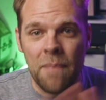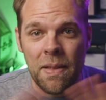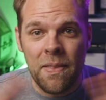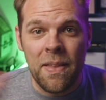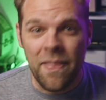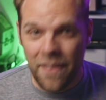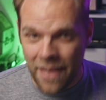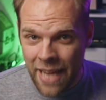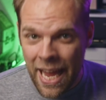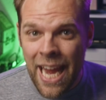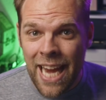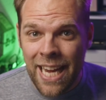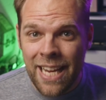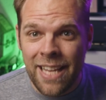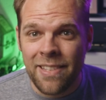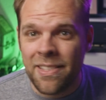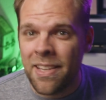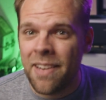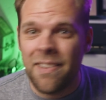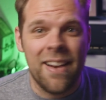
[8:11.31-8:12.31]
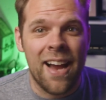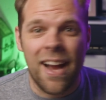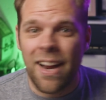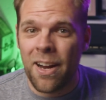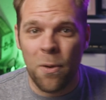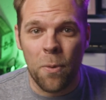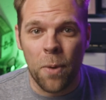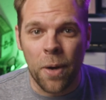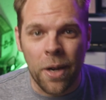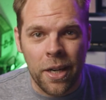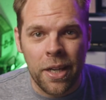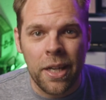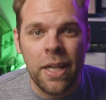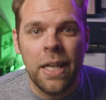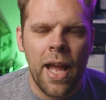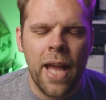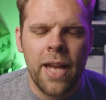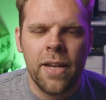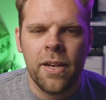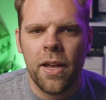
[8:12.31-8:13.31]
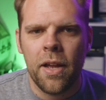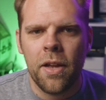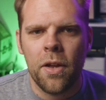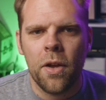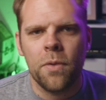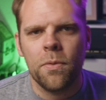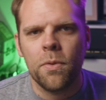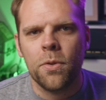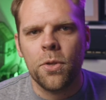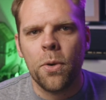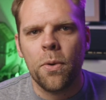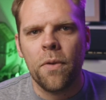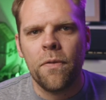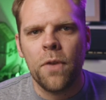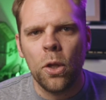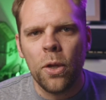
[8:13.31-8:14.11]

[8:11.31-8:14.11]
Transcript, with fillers: in the '80s, not gonna work. And so if you